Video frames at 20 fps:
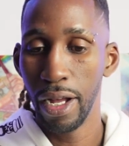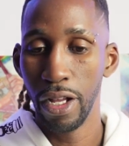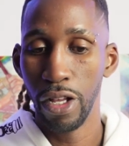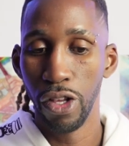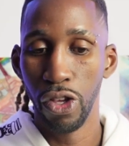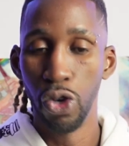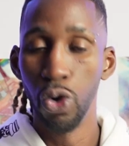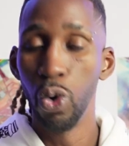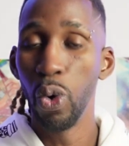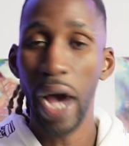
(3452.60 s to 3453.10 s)

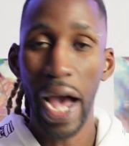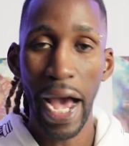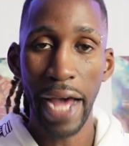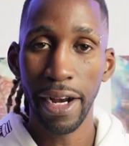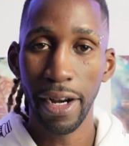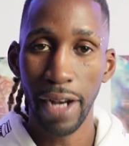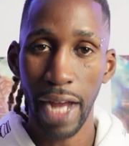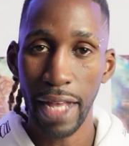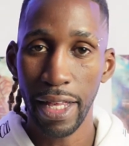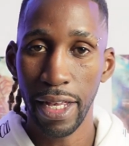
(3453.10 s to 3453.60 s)
You
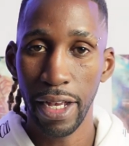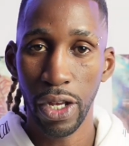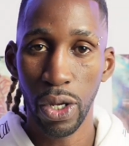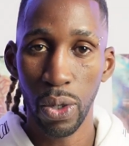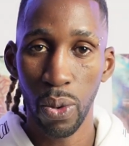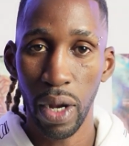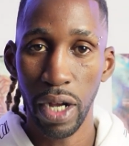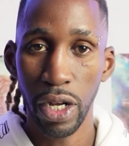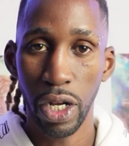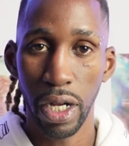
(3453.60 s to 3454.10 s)
handle that
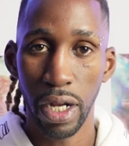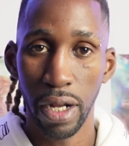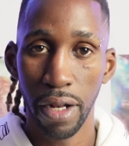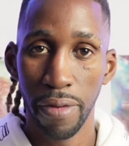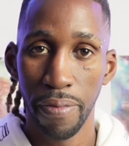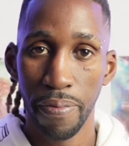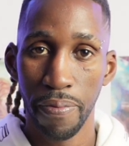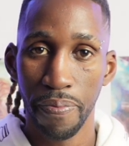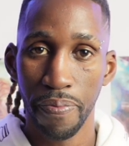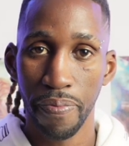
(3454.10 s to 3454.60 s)
situation.
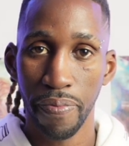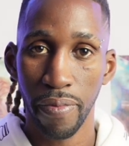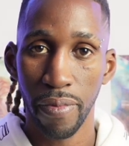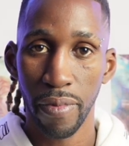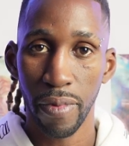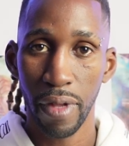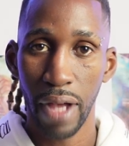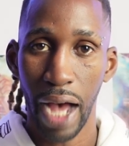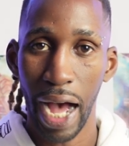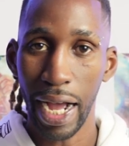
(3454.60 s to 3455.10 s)

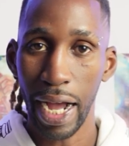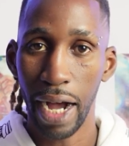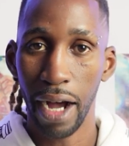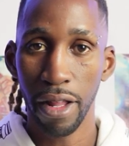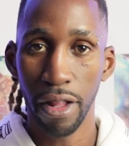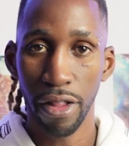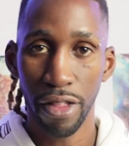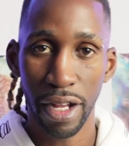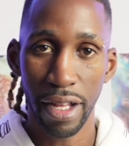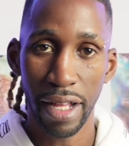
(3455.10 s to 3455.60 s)
I got
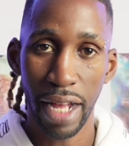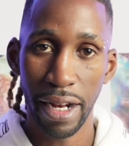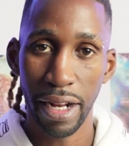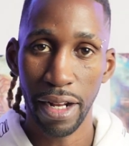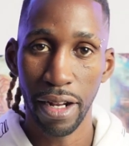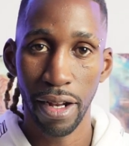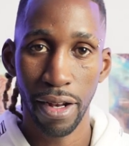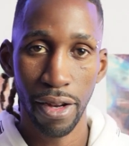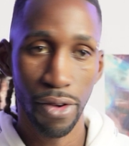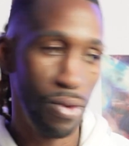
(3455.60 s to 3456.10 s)
other things I
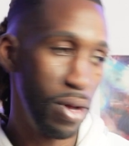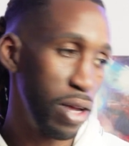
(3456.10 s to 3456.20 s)
need to do.